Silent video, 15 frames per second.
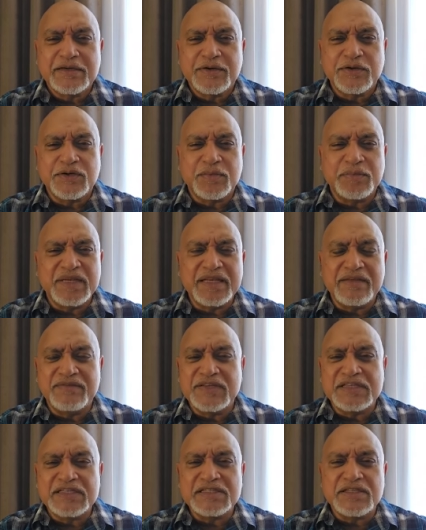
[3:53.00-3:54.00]
or to believe
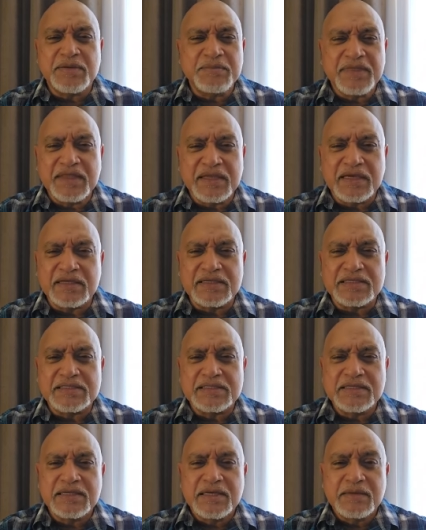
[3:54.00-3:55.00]
in something
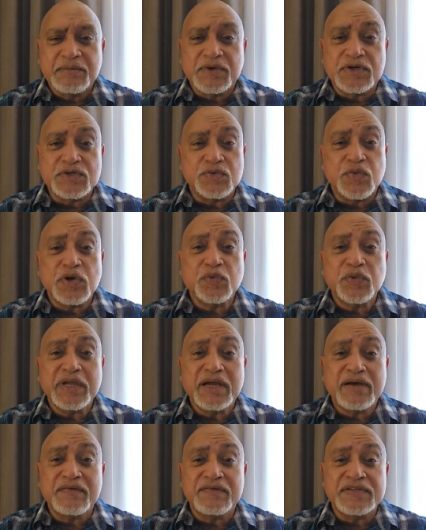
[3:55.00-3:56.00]
else because what we
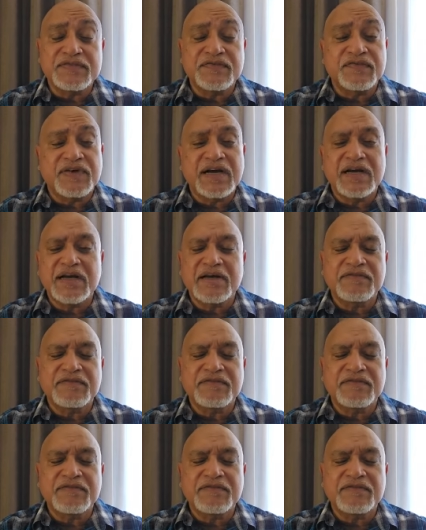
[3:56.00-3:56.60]
have is far,